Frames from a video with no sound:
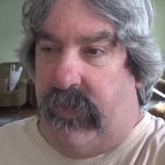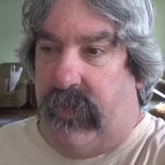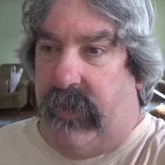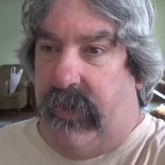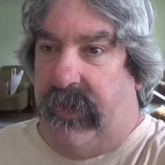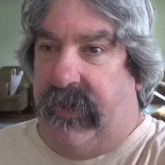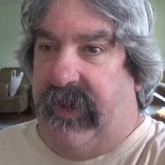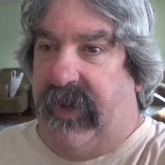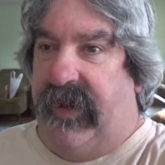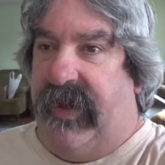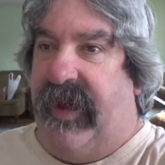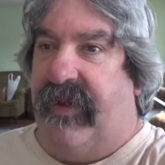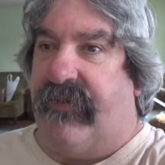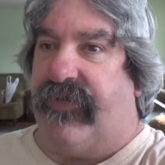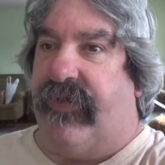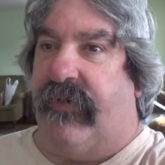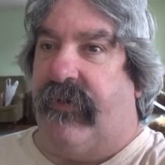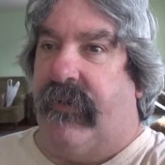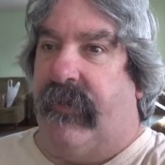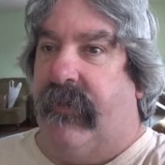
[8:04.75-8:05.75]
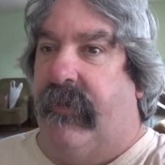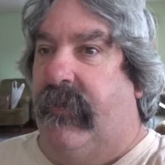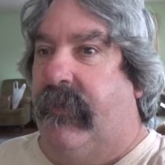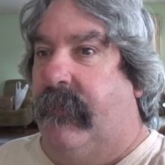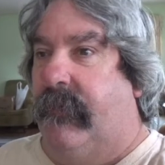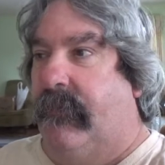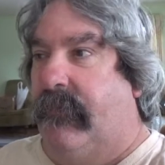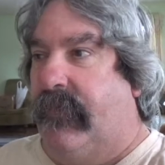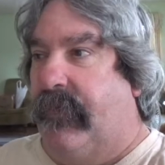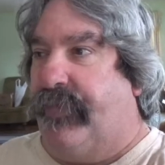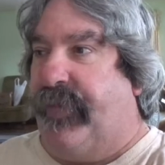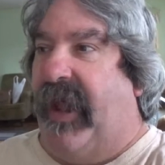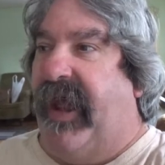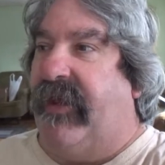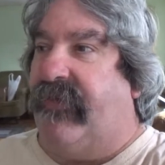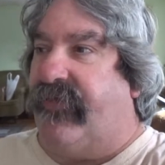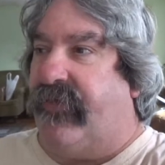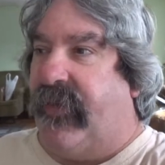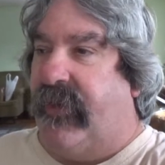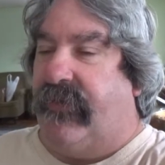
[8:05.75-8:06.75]
And then after the
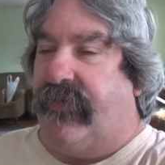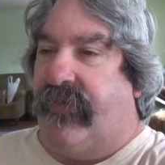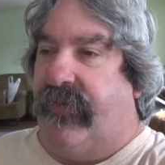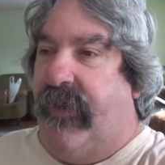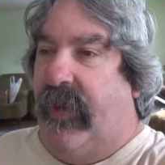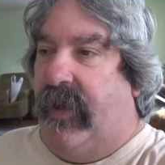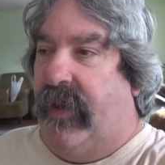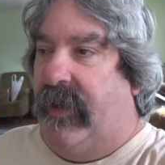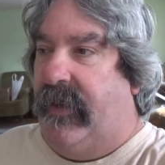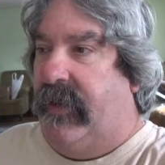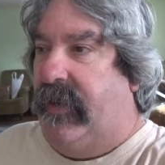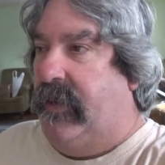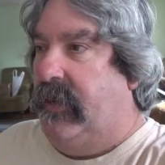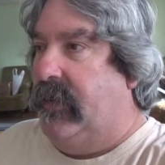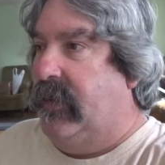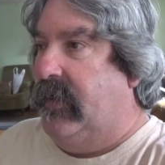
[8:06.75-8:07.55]
Flash gets done,